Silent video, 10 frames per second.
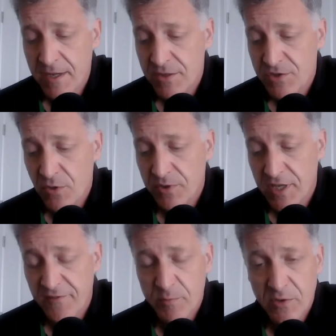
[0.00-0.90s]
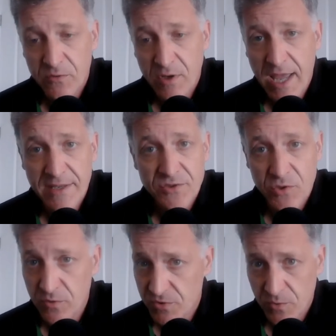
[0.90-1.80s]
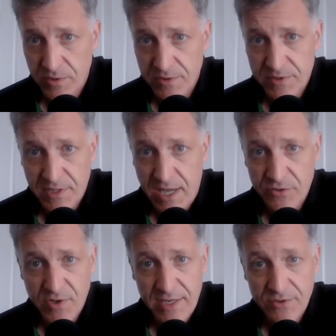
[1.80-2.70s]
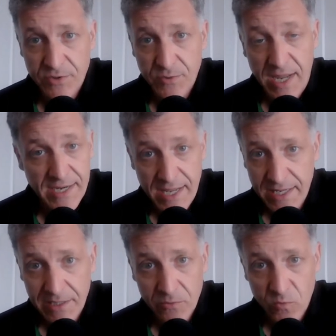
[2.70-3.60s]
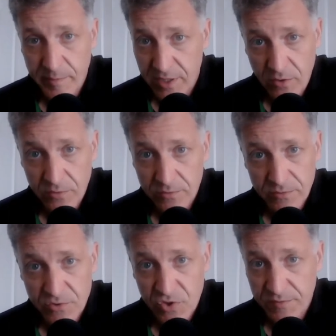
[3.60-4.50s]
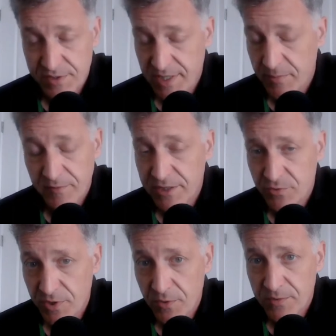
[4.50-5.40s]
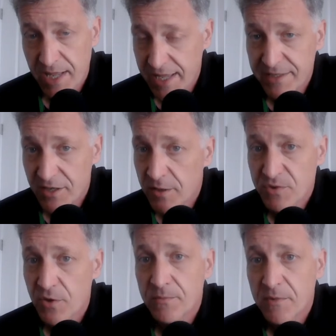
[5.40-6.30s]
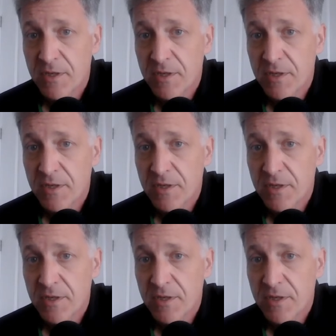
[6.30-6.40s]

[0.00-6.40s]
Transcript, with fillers: So the government has sole source contract to 8A, women owned, service disabled veteran owned, and hub zone.